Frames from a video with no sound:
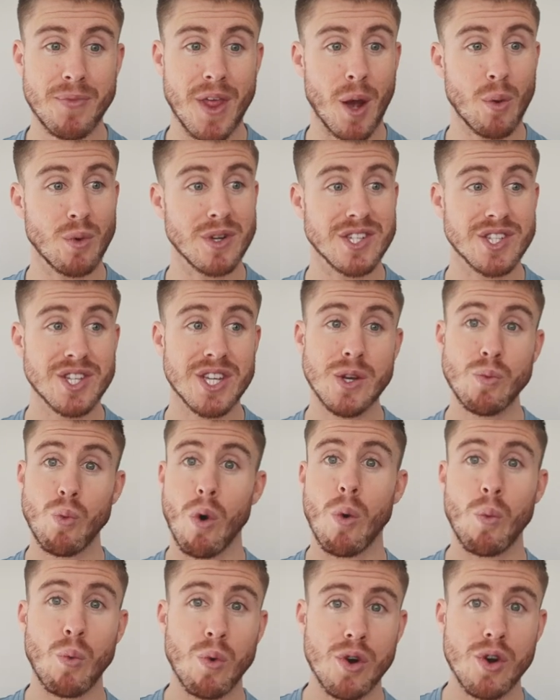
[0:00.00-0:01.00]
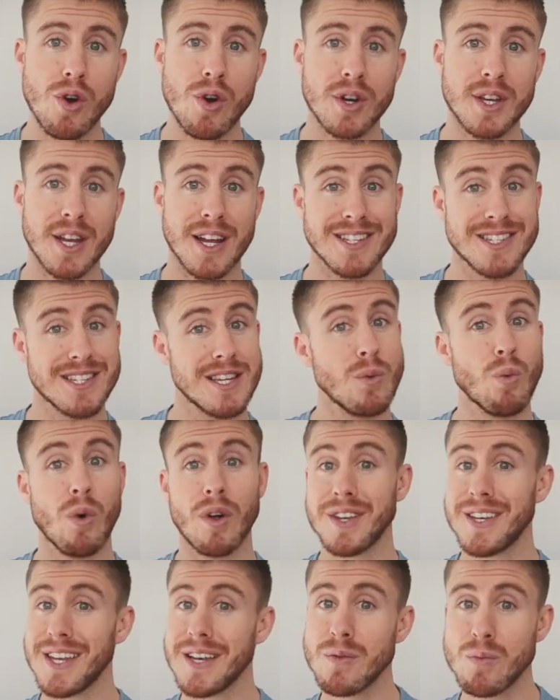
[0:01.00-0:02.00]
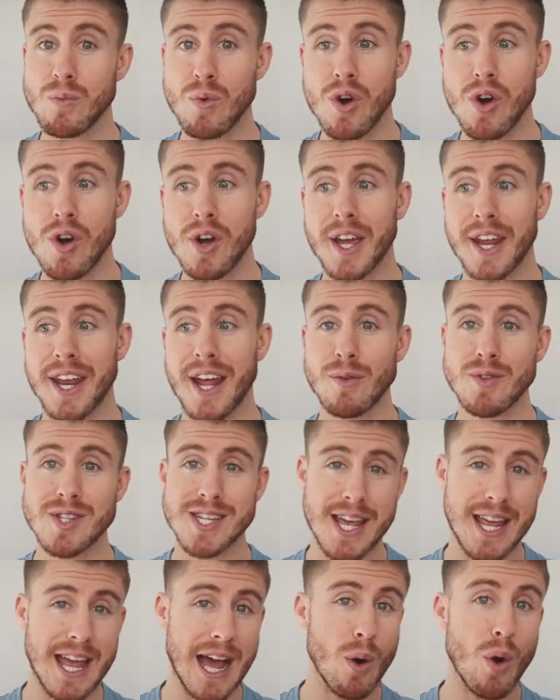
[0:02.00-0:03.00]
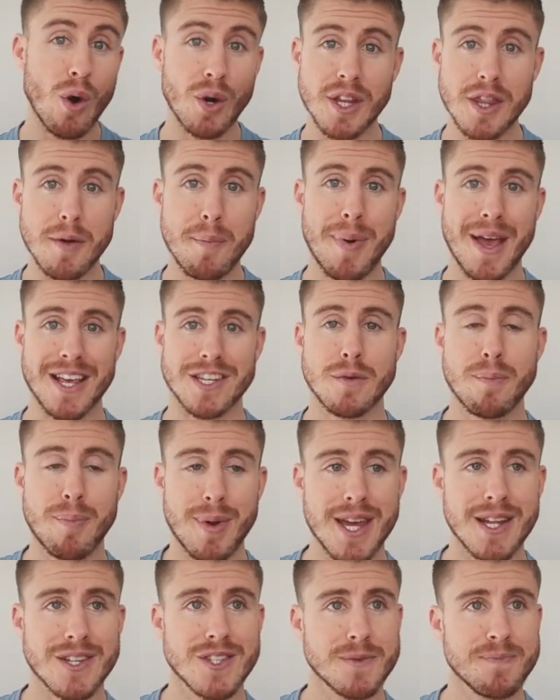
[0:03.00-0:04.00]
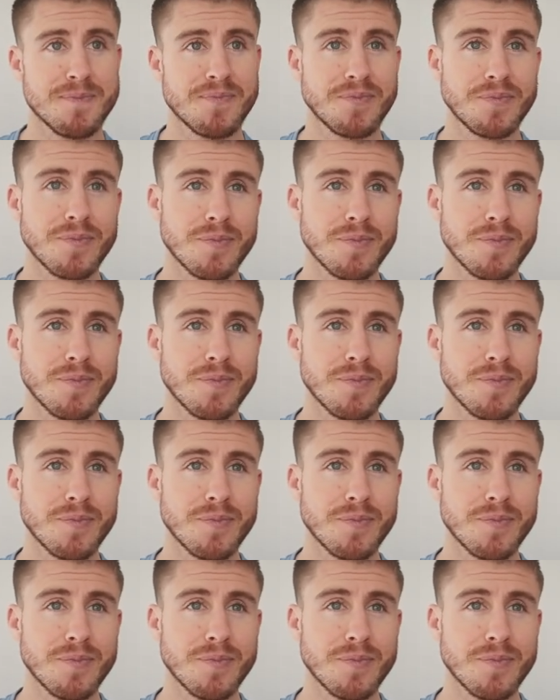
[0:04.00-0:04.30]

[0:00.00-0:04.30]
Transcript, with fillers: I would see what worked, I'd see what didn't work, and I would take out only the best bits.